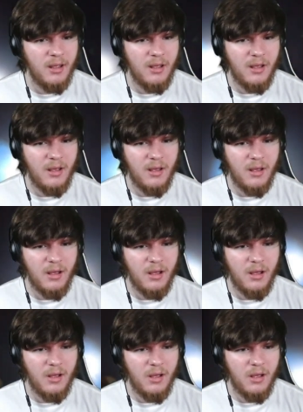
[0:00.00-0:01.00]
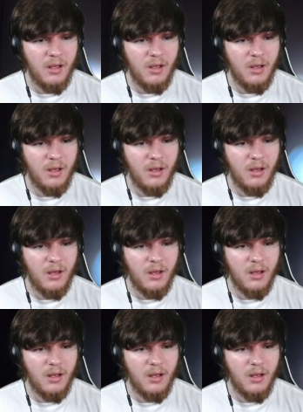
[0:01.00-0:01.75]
[no speech]